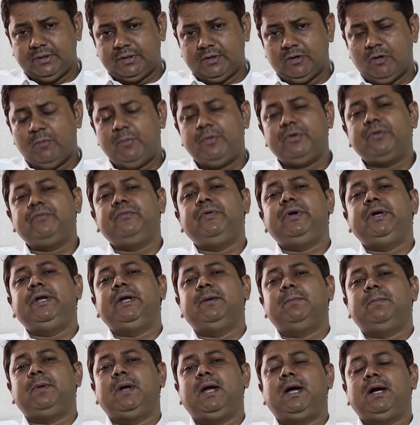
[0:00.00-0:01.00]
government of
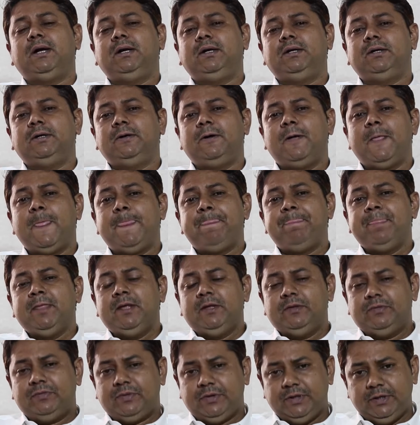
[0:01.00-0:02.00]
India planned
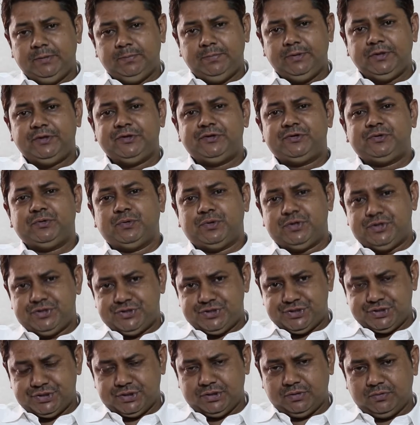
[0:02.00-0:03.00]
3 big
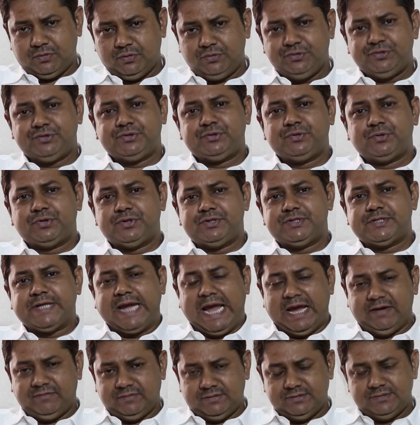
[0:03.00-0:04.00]
crude storage
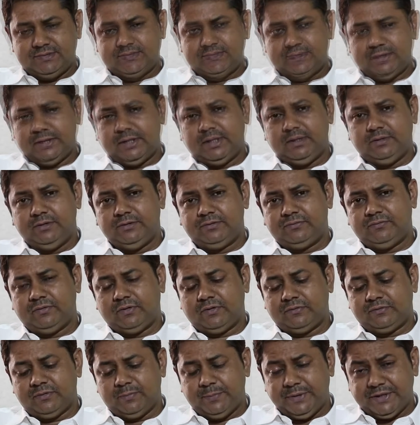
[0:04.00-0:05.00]
caverns, and then this
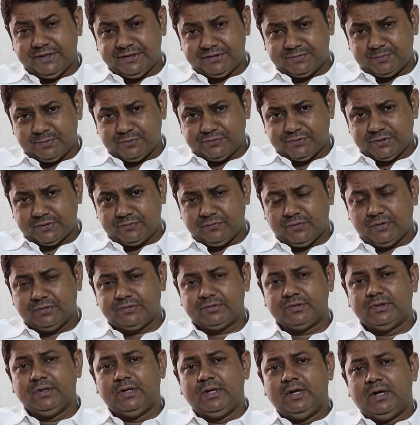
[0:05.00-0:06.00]
one of the biggest project
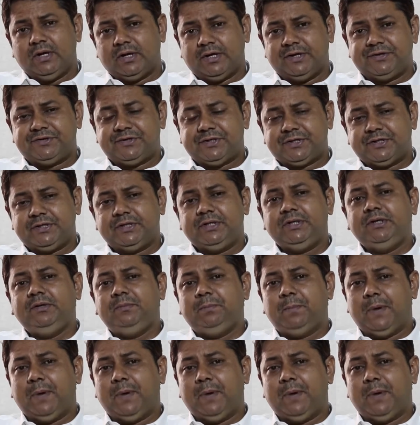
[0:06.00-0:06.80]
was constructed in